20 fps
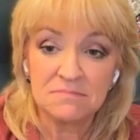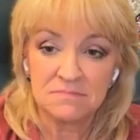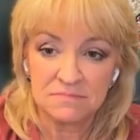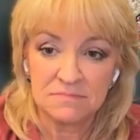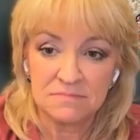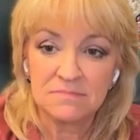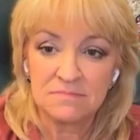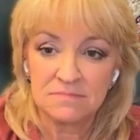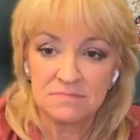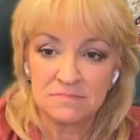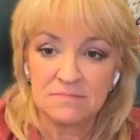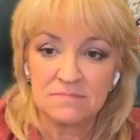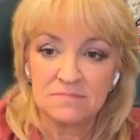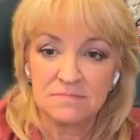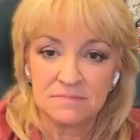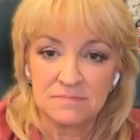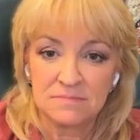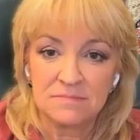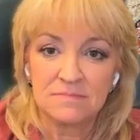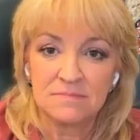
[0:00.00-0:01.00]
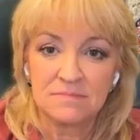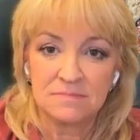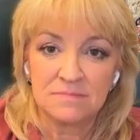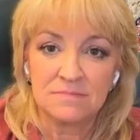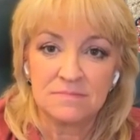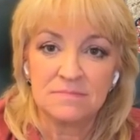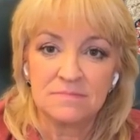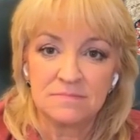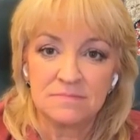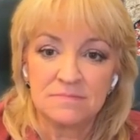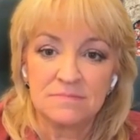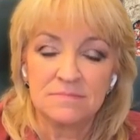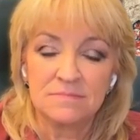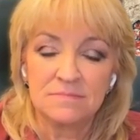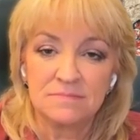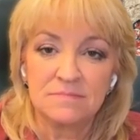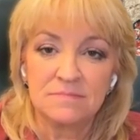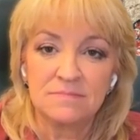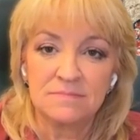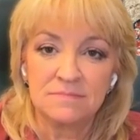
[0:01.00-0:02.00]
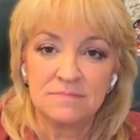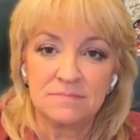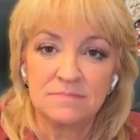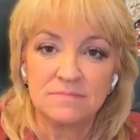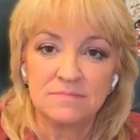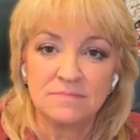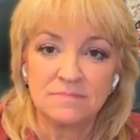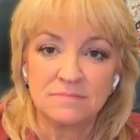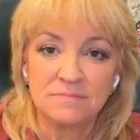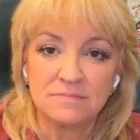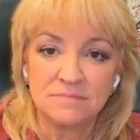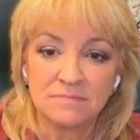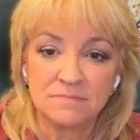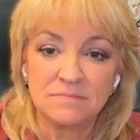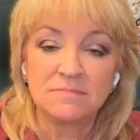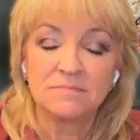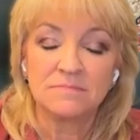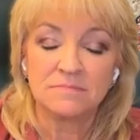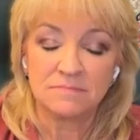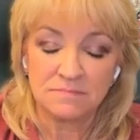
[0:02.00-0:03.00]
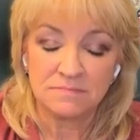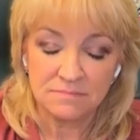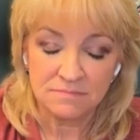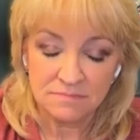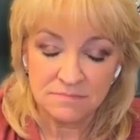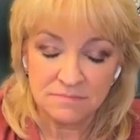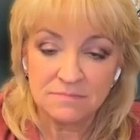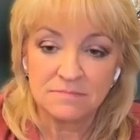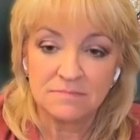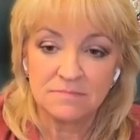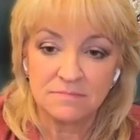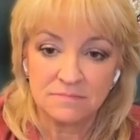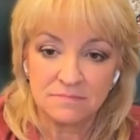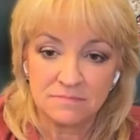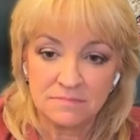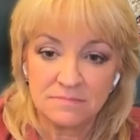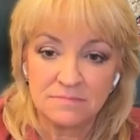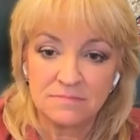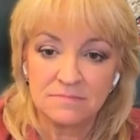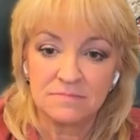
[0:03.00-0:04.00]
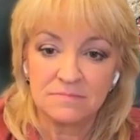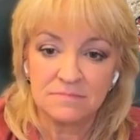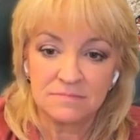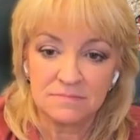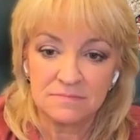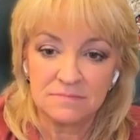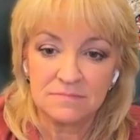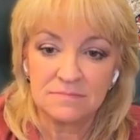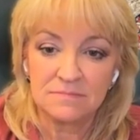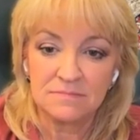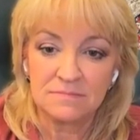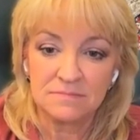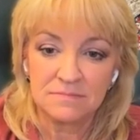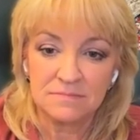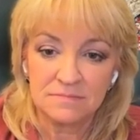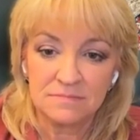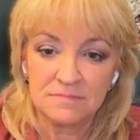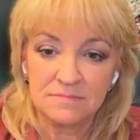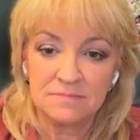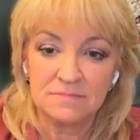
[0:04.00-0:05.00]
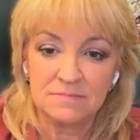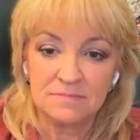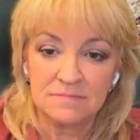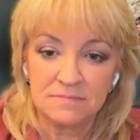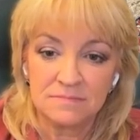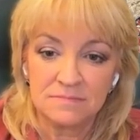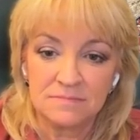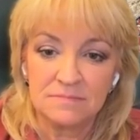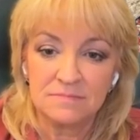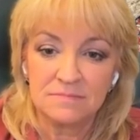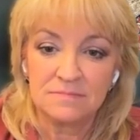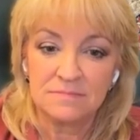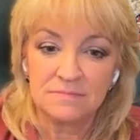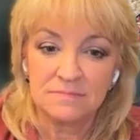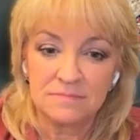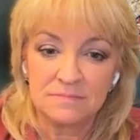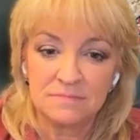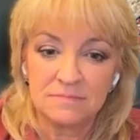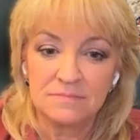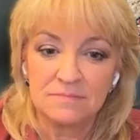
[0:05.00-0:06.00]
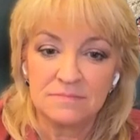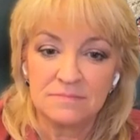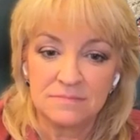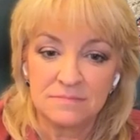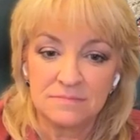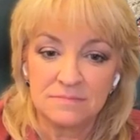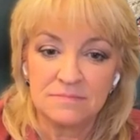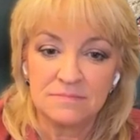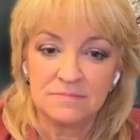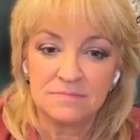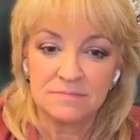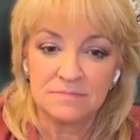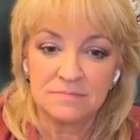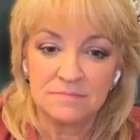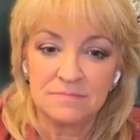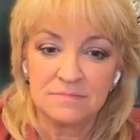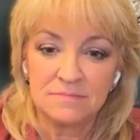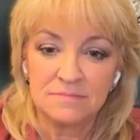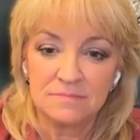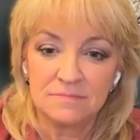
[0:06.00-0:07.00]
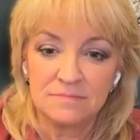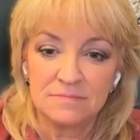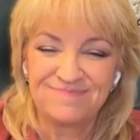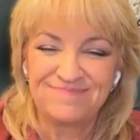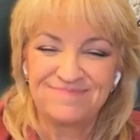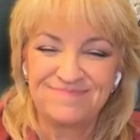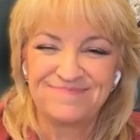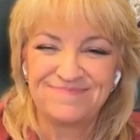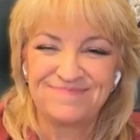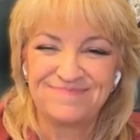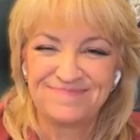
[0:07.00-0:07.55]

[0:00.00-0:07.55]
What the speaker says: (not speaking)